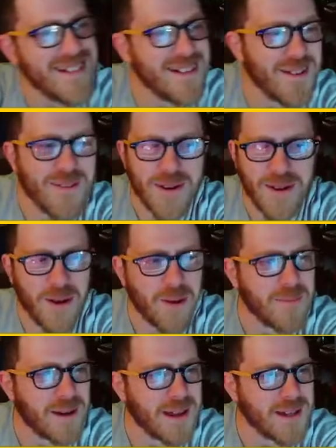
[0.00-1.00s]
What a
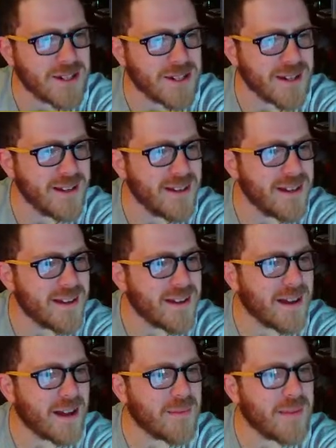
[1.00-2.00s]
combination.
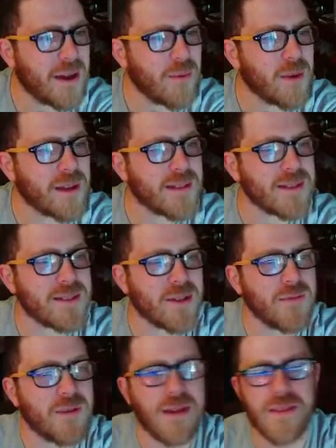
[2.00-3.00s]
That wheel is
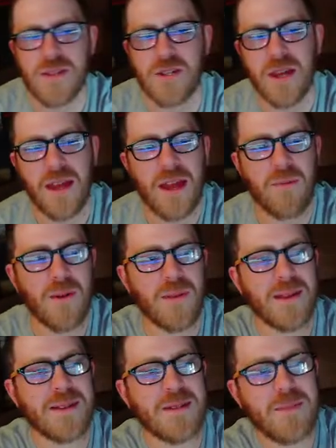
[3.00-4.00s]
so fat that J.K.
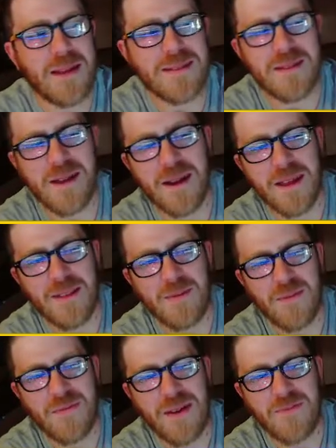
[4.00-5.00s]
Rowling is about to turn it
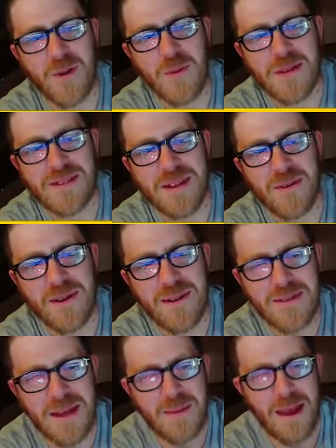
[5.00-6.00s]
into a fatphobic
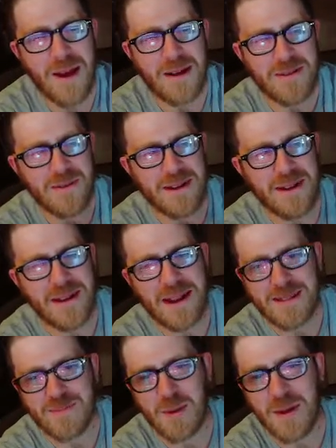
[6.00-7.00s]
stereotype character in her
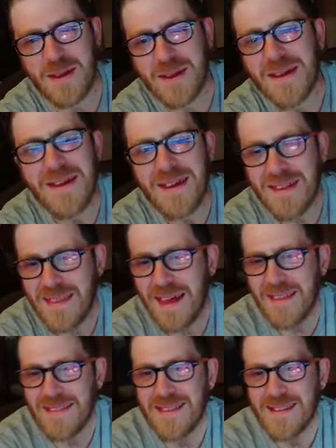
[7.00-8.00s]
next book.
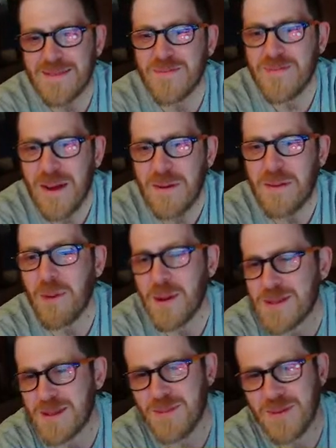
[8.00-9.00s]
That's very
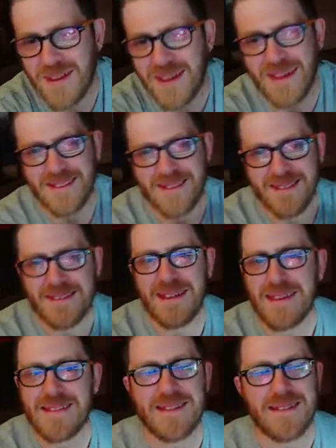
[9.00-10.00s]
possible, yes.
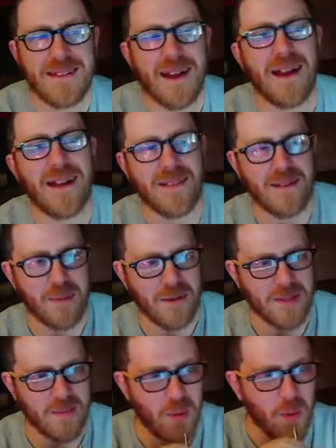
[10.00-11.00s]
That is entirely
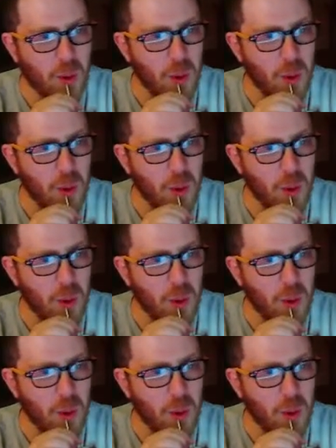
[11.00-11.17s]
possible.